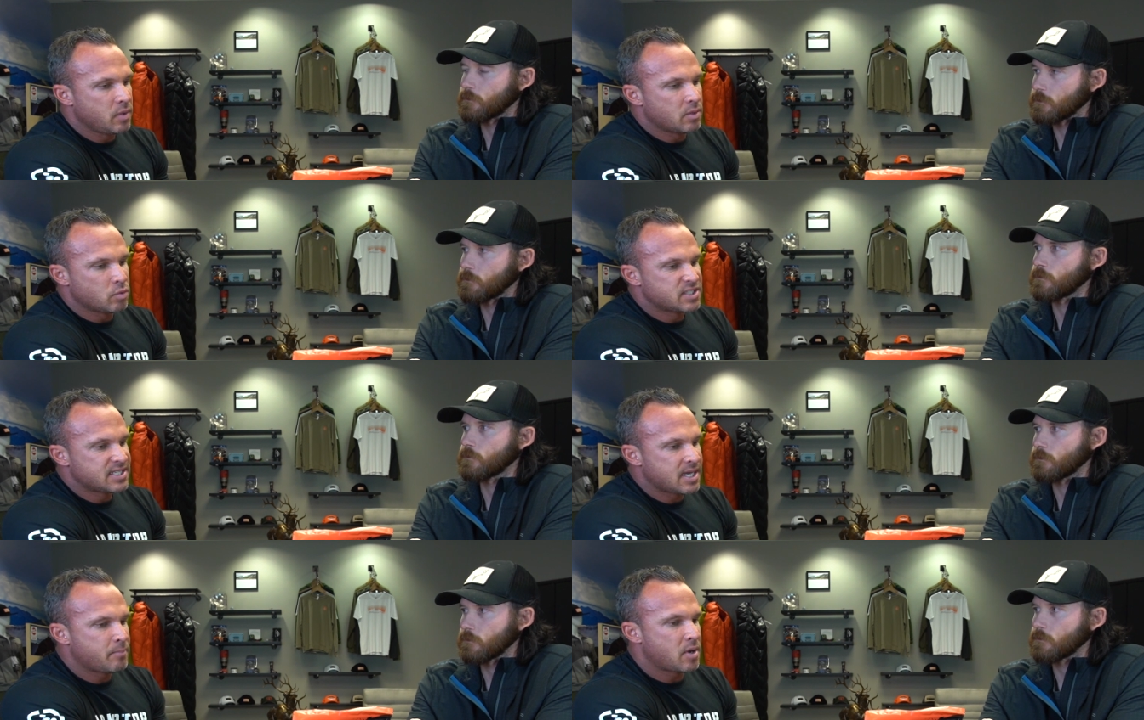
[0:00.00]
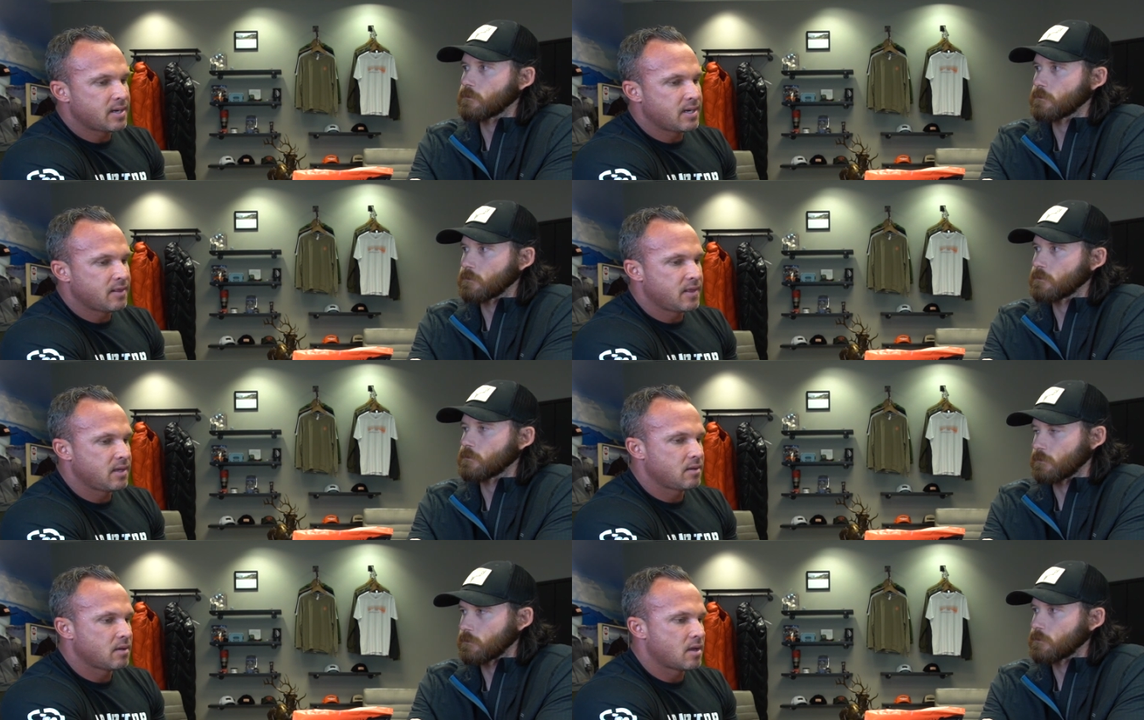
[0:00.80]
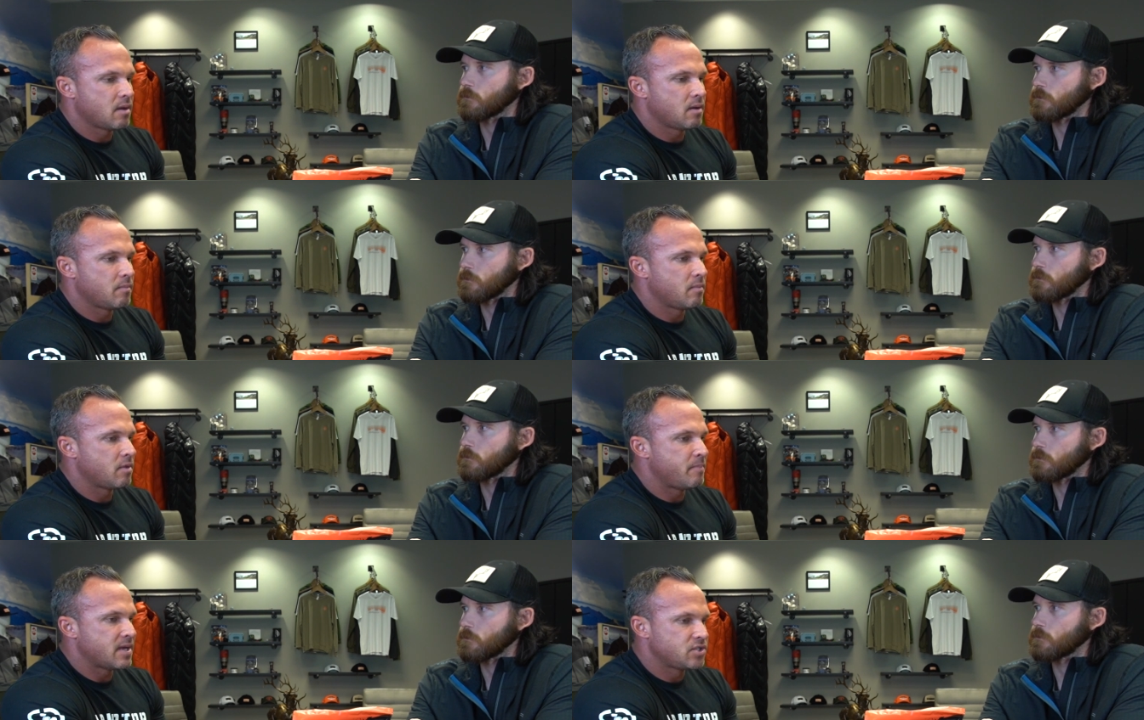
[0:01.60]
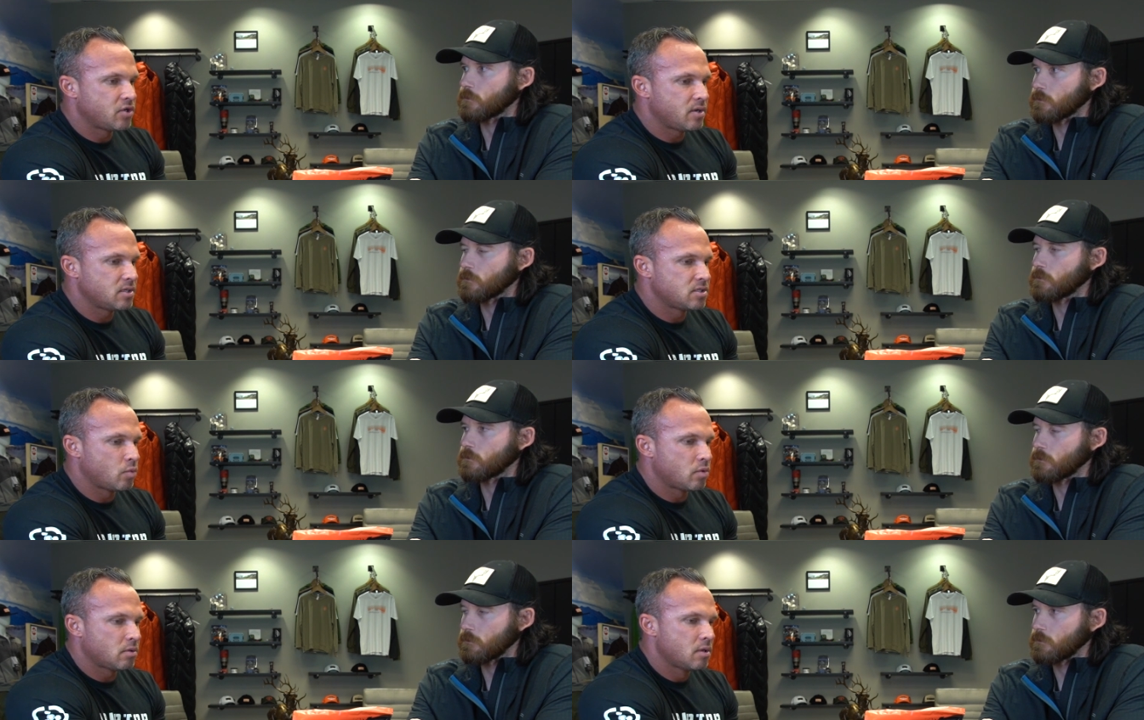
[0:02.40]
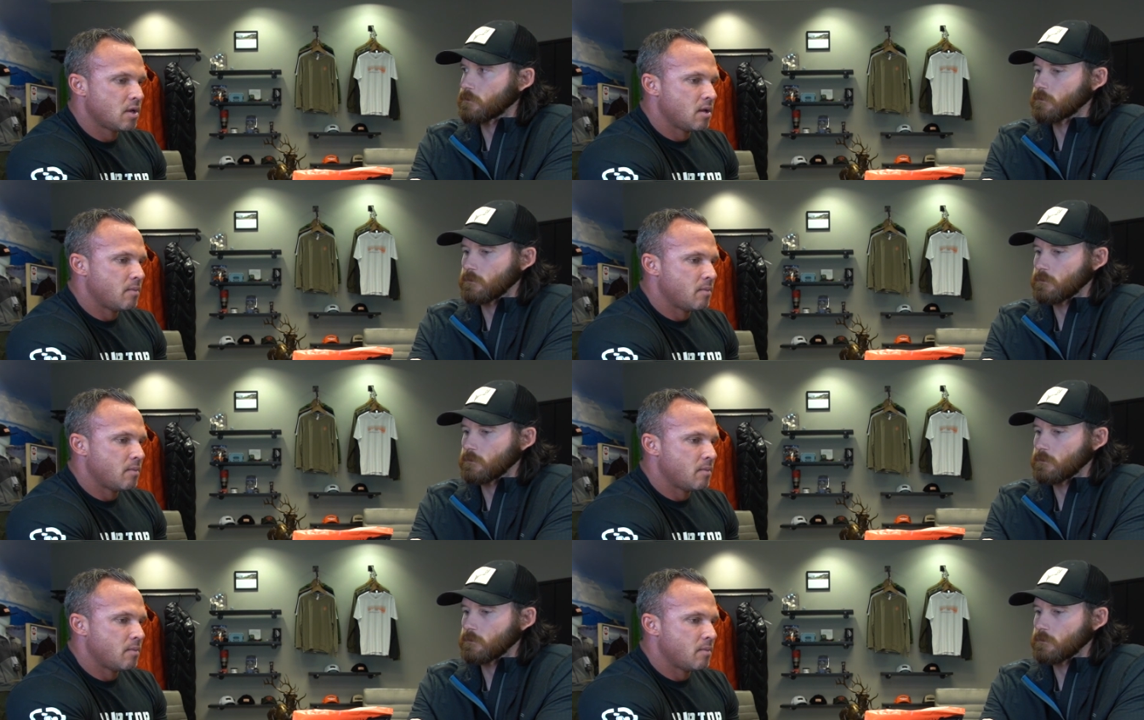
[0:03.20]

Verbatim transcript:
Speaker 1: we don't skimp on anything. Um, the best ingredients in the world.